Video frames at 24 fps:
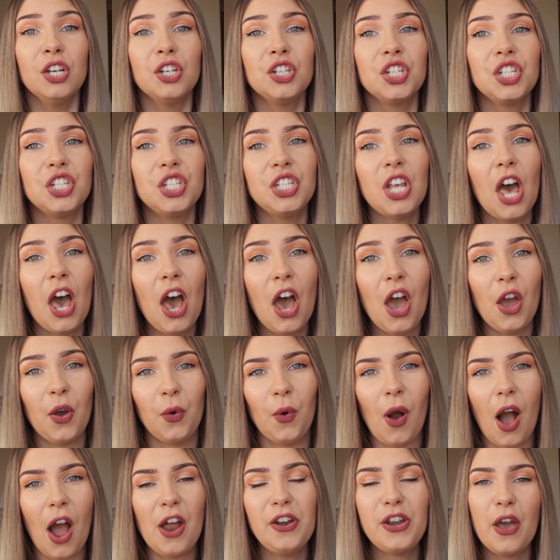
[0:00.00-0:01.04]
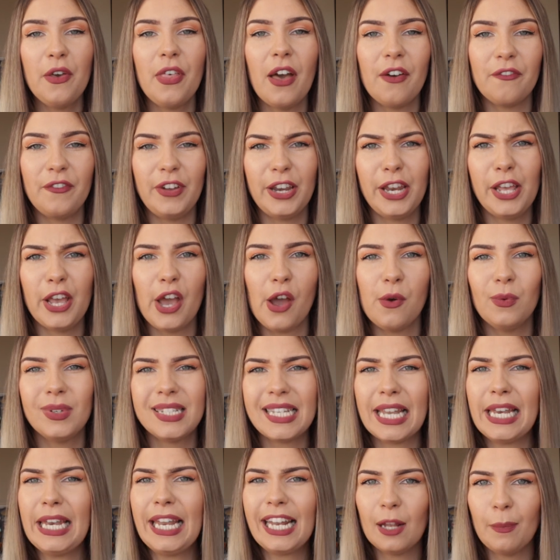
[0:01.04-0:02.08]
So, I know that video was
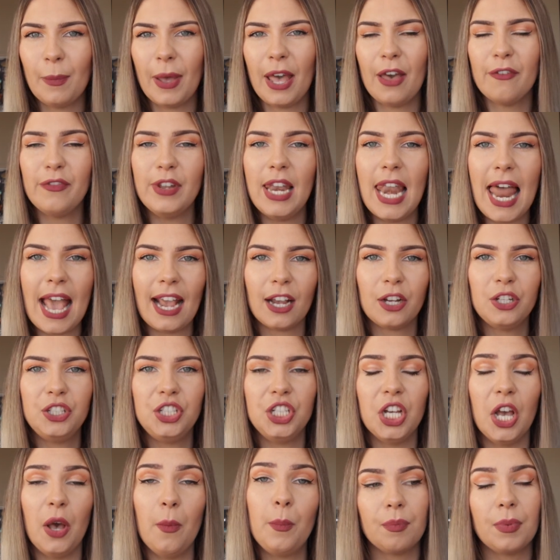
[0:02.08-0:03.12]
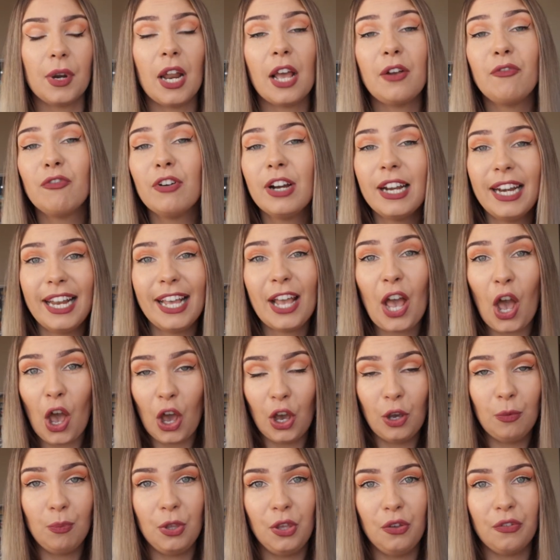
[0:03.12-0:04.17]
a little bit of a lecture, but I really
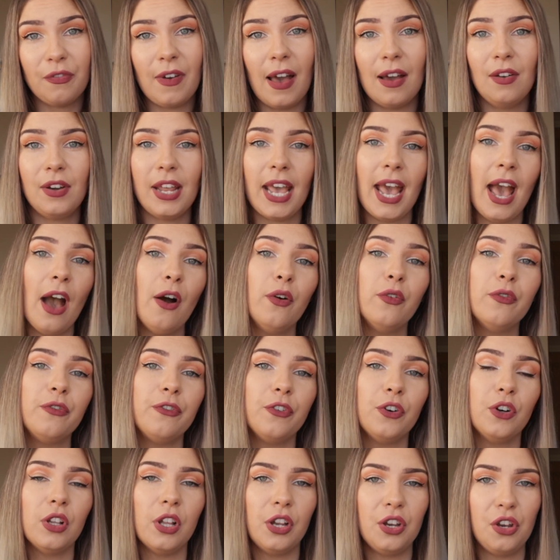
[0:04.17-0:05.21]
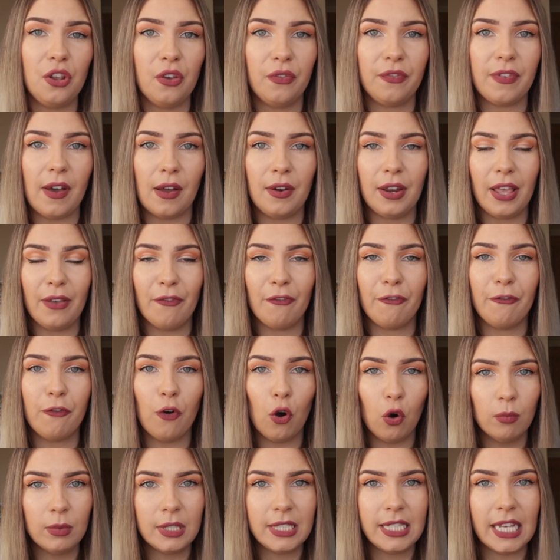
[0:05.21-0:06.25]
hope you found it helpful and you found it
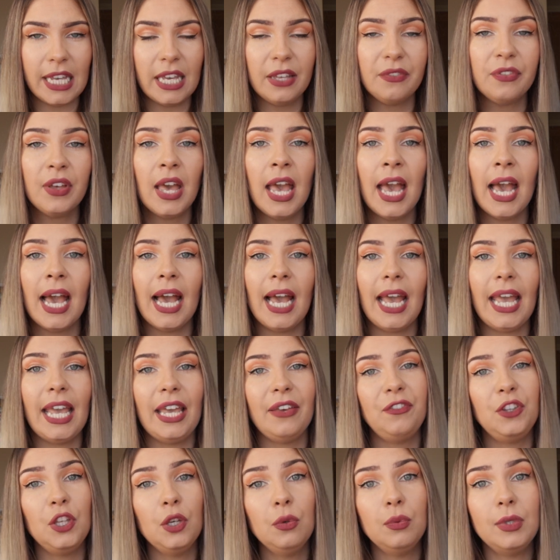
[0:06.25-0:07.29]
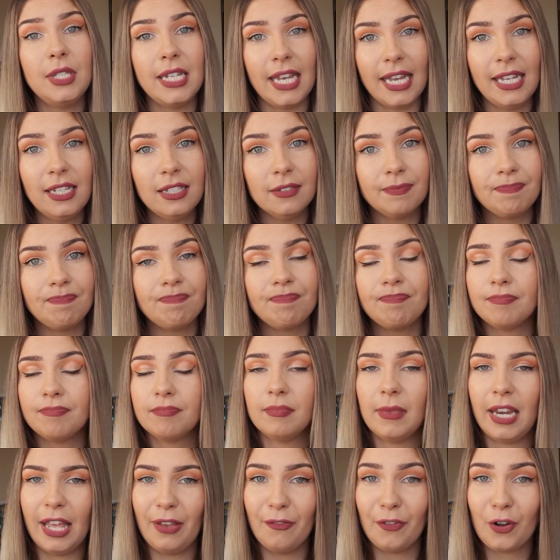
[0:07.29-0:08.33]
informative. If you did,
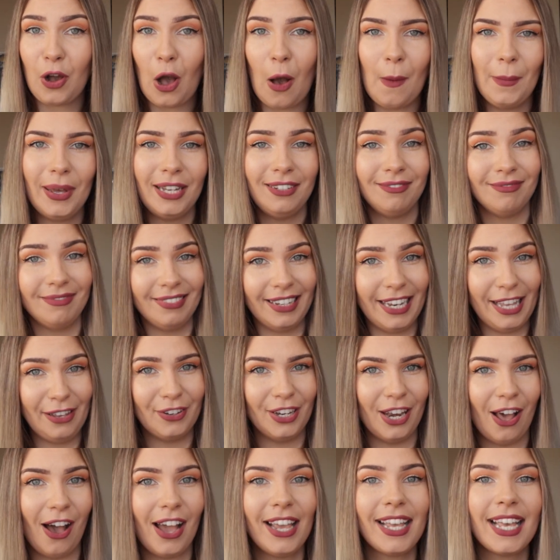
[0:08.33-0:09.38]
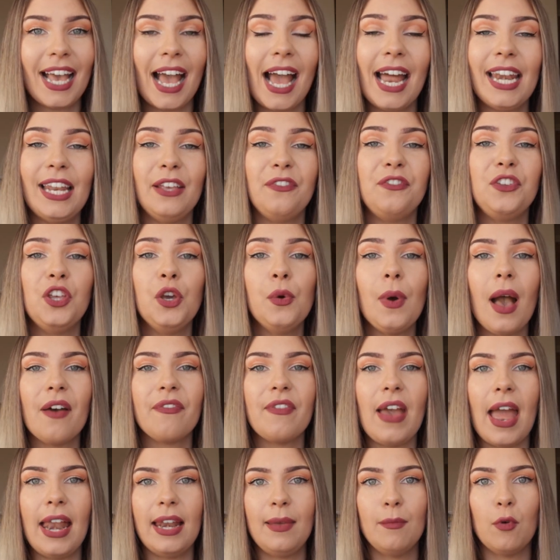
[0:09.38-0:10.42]
leave a comment, leave a like, and if you have
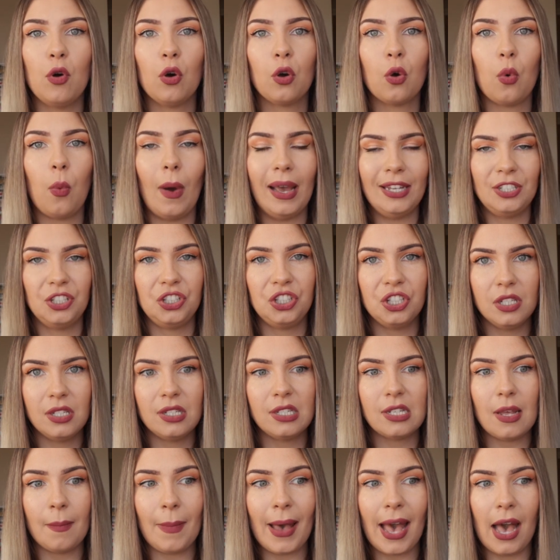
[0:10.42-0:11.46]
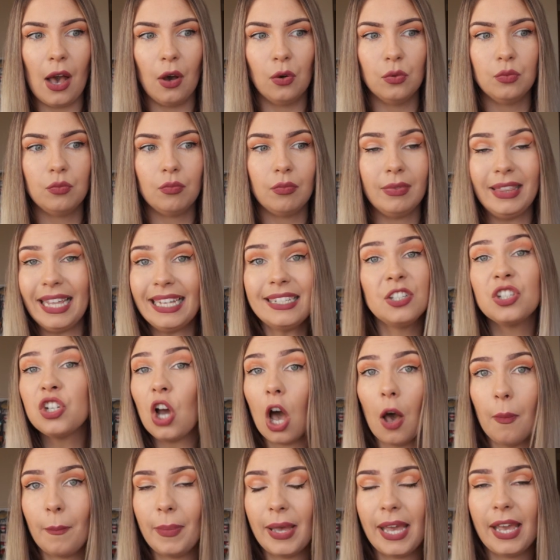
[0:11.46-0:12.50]
any more questions about this
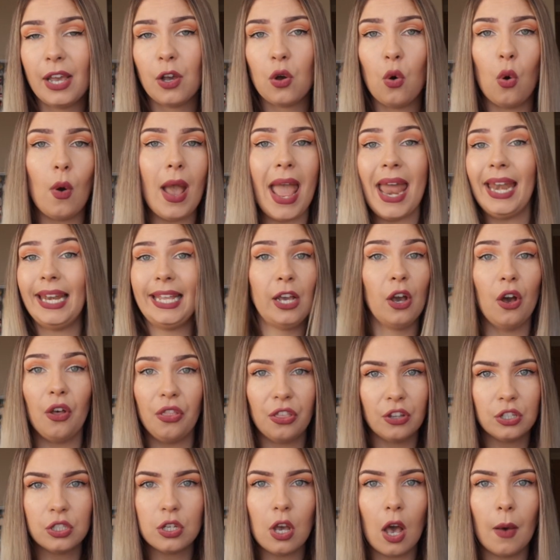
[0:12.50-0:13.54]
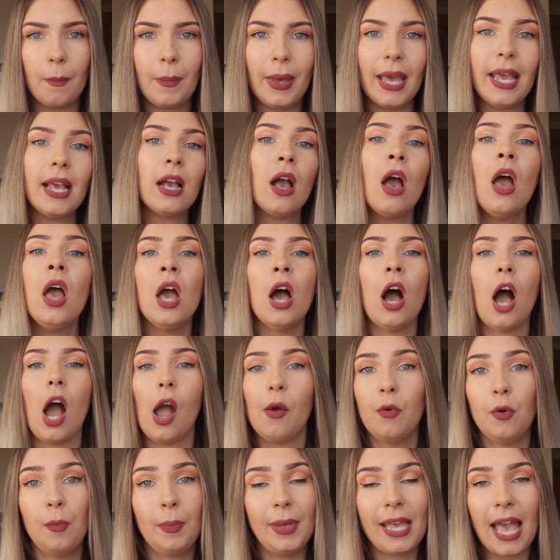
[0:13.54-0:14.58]
topic or any other topic, I
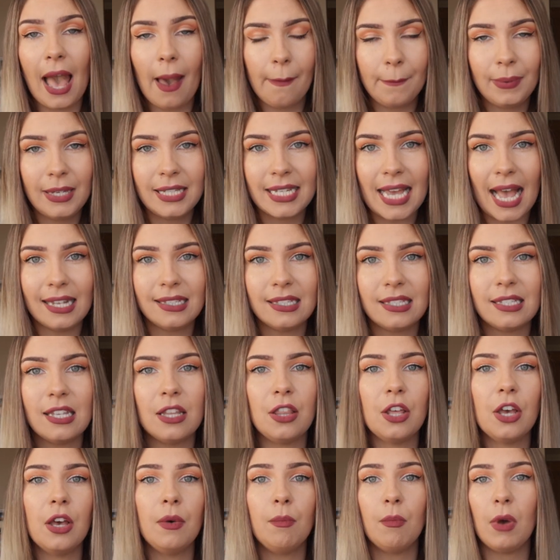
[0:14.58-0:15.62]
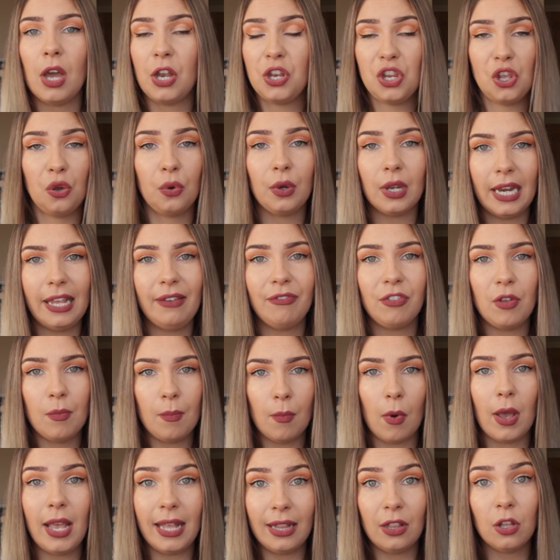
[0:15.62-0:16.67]
would be happy to answer them, and you can leave
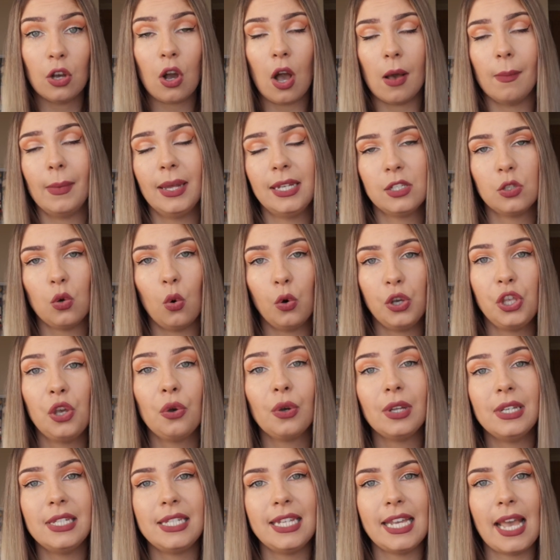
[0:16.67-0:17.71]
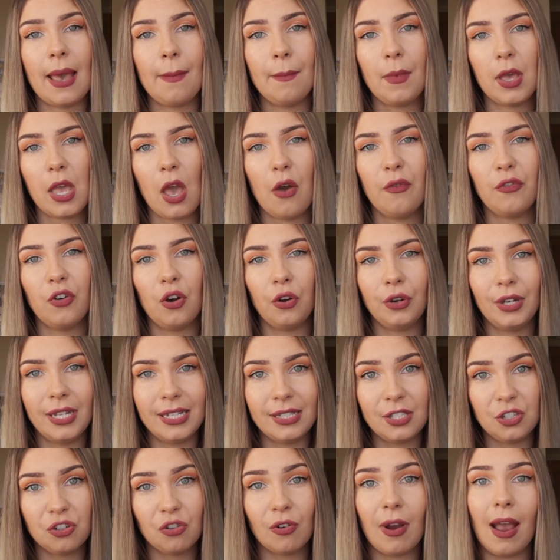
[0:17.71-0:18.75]
them in the comments or you can DM me over on
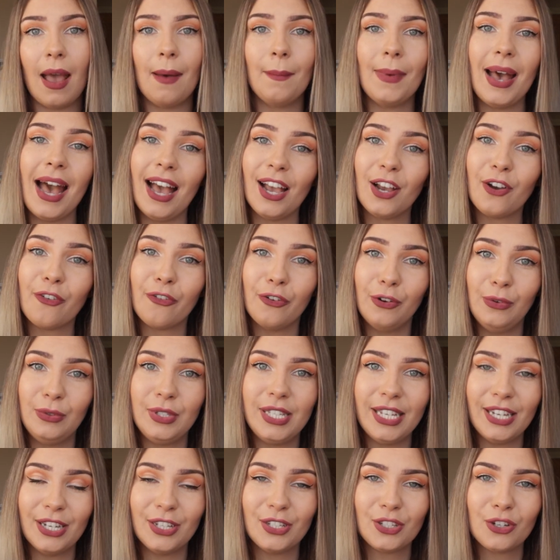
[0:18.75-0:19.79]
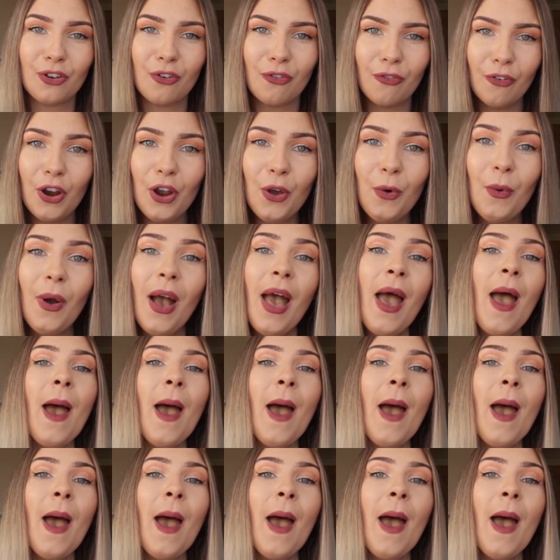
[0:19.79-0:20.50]
Instagram at cruisingascrew.